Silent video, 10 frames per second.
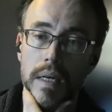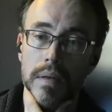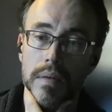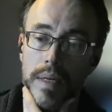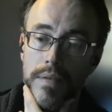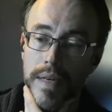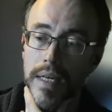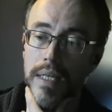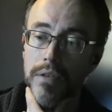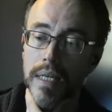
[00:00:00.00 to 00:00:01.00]

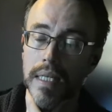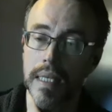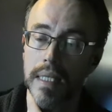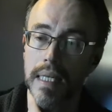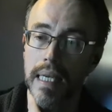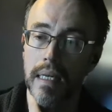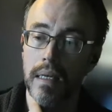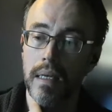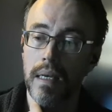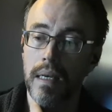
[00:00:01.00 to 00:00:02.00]
legally, a
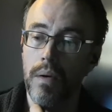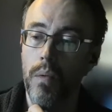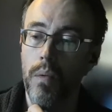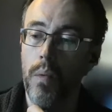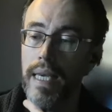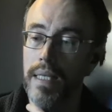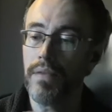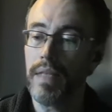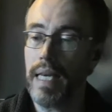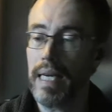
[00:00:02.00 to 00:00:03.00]
medical treatment.
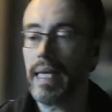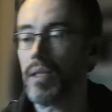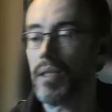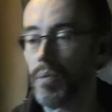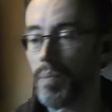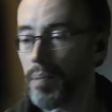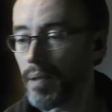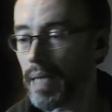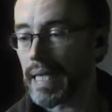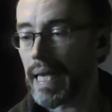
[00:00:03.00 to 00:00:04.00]
And so we are
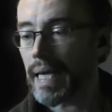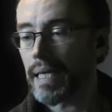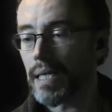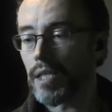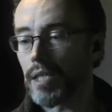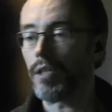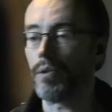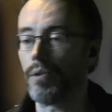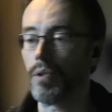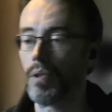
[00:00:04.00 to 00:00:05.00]
very interested
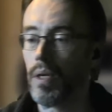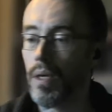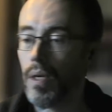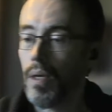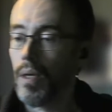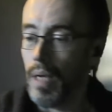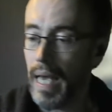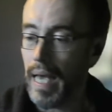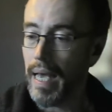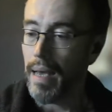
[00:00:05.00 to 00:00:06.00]
in
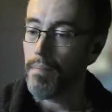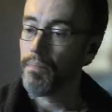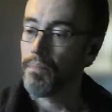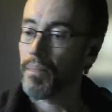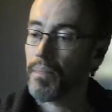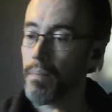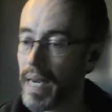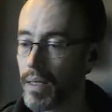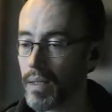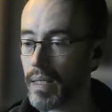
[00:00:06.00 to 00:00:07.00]
ways of getting that to
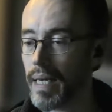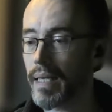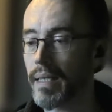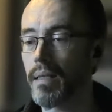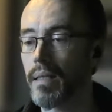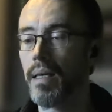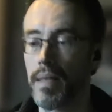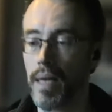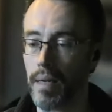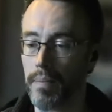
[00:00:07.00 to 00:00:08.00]
people, and that can
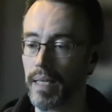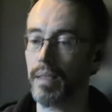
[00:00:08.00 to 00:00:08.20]
include